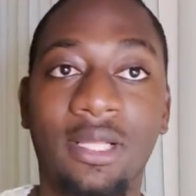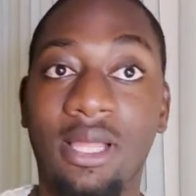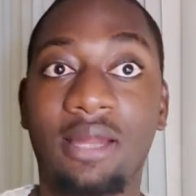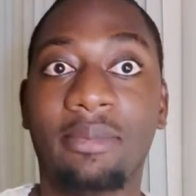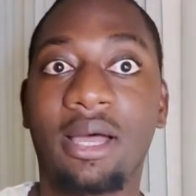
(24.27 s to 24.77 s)
A
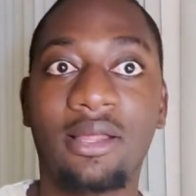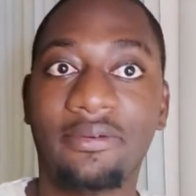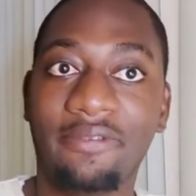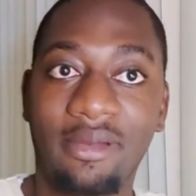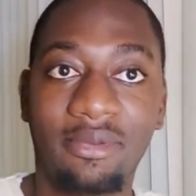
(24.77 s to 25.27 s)
lot of my
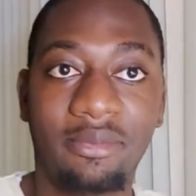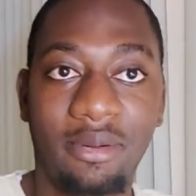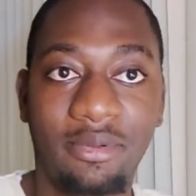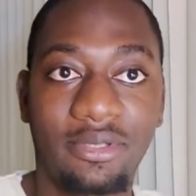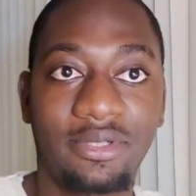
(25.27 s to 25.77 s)
other family
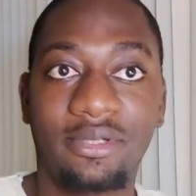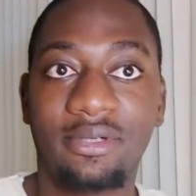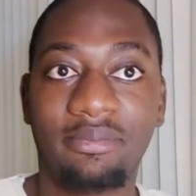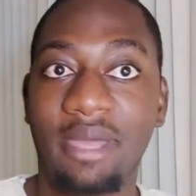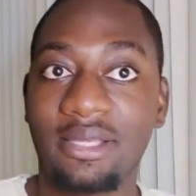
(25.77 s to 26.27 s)
members
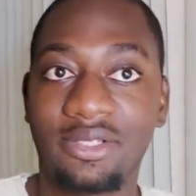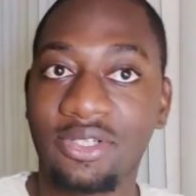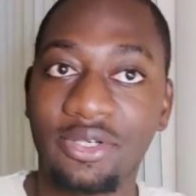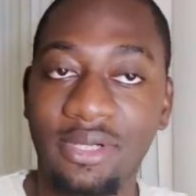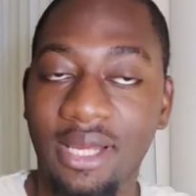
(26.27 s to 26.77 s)
are
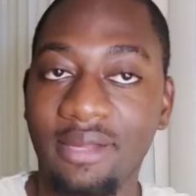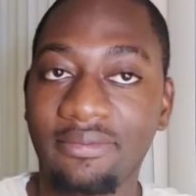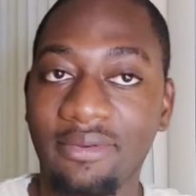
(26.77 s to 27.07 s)
Manchester United